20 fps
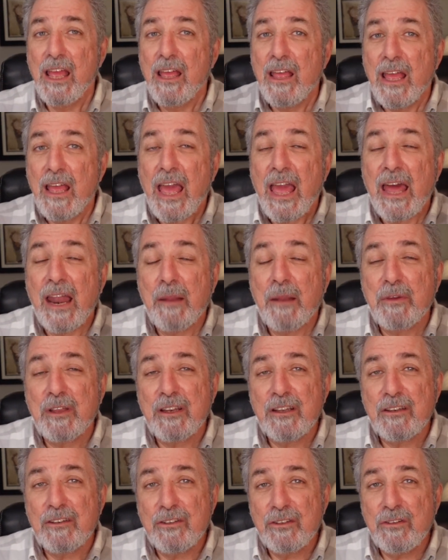And I'm going
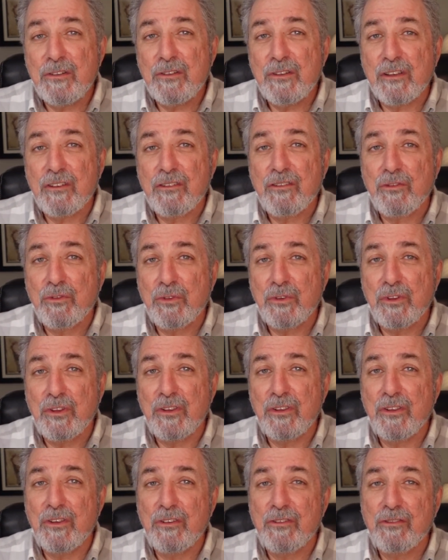to do this through the
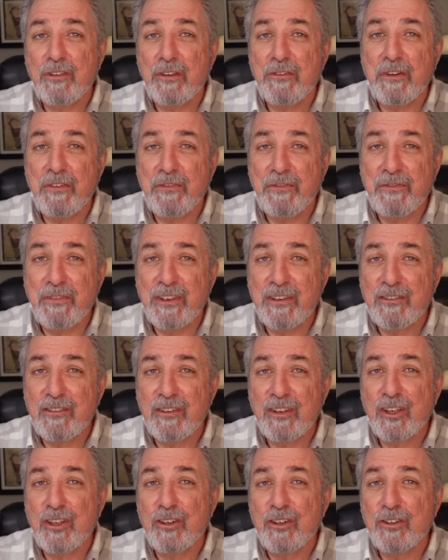use of a
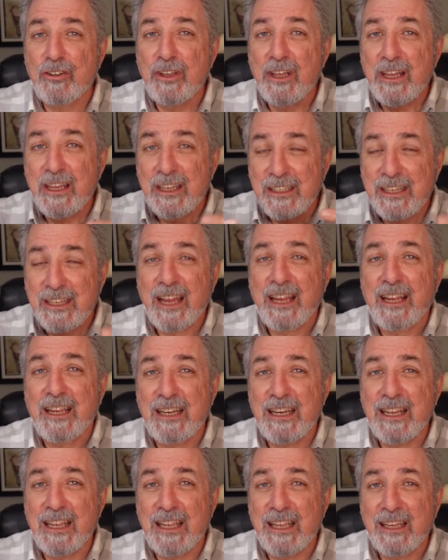physical
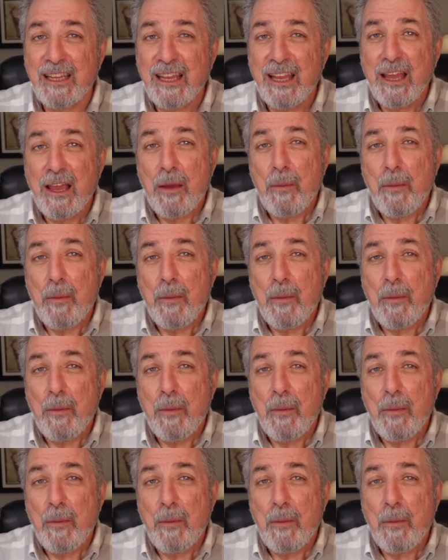technique,